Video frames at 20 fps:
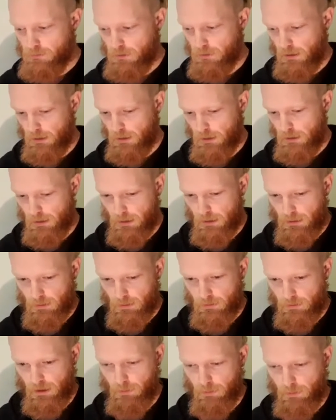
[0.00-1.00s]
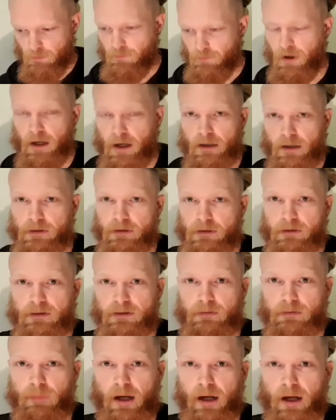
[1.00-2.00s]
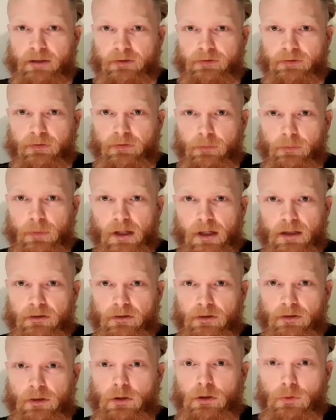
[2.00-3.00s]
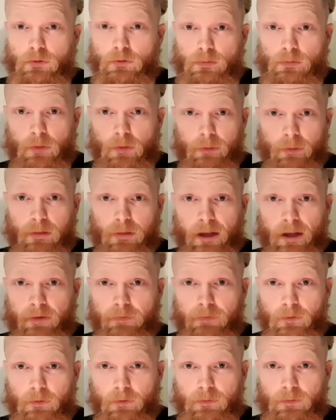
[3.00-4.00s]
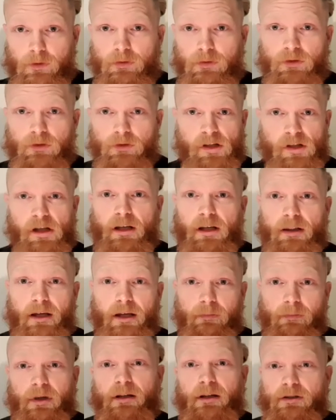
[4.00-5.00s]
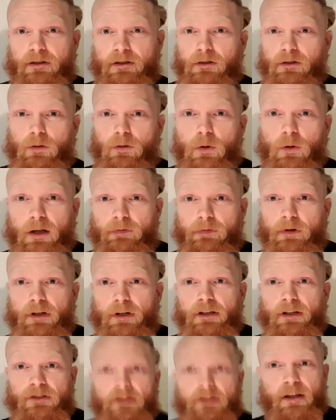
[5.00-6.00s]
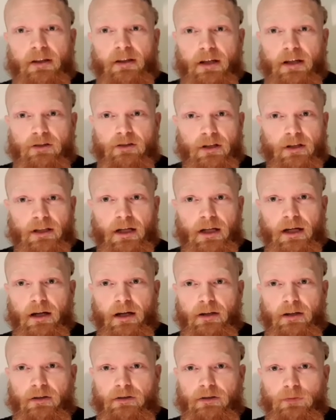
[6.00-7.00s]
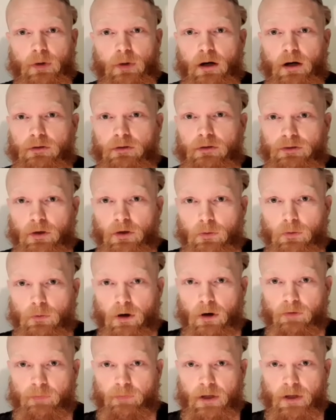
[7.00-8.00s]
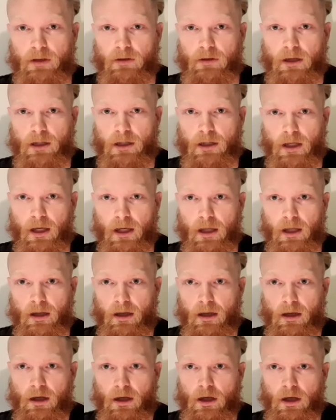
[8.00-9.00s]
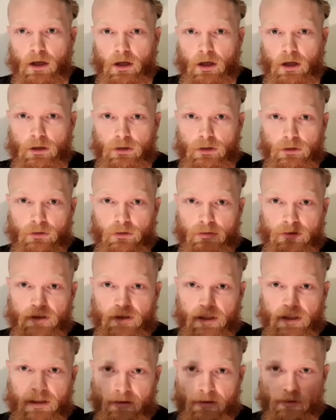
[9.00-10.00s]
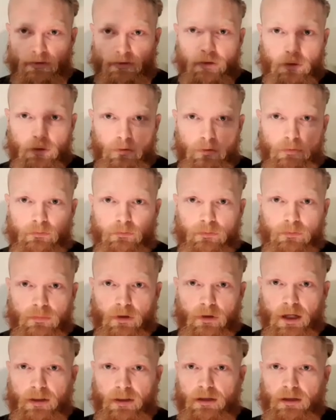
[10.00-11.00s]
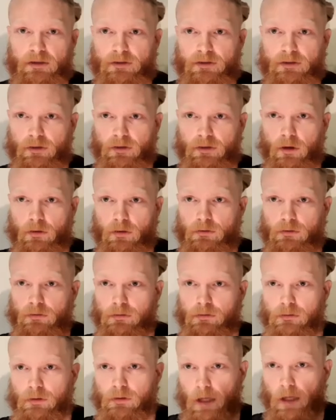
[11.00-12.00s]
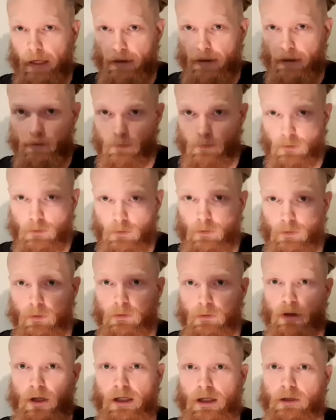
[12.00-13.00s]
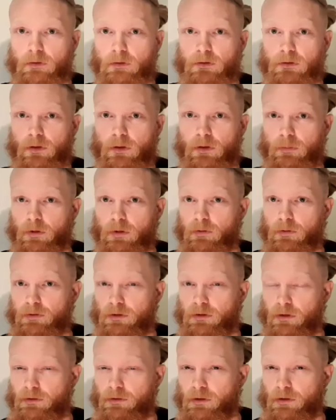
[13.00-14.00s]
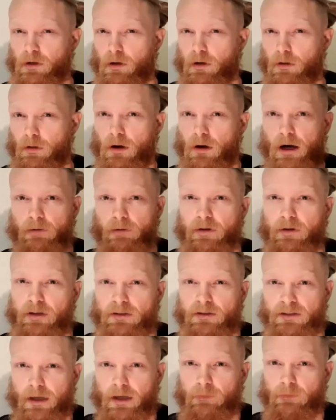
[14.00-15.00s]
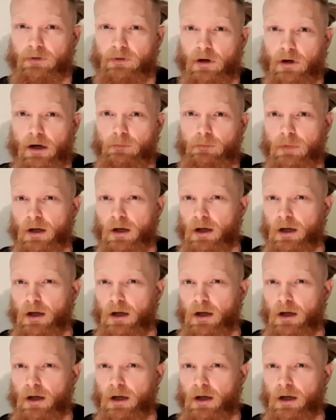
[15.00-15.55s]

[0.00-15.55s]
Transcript: that provides a space for me to use my platform to share their medicine or whatever it is that they're trying to get out there as well. So I've been looking at using Zoom like this to go A, to record like you're doing, but also to go live at the same time.